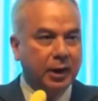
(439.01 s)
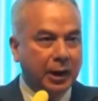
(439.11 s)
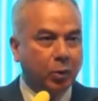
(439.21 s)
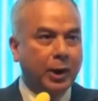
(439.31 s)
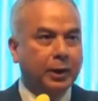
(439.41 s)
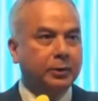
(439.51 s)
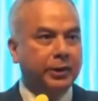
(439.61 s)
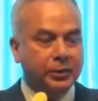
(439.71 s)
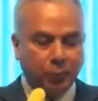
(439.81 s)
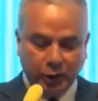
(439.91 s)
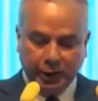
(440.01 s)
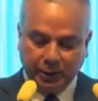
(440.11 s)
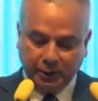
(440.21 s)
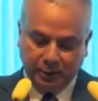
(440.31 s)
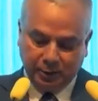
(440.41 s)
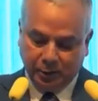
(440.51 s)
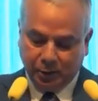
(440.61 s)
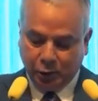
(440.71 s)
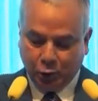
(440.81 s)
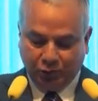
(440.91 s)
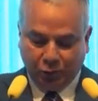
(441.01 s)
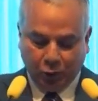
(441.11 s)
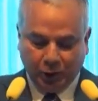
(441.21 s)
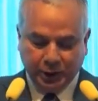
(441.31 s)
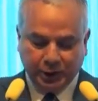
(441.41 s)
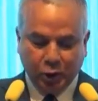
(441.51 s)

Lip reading: I want this morning to focus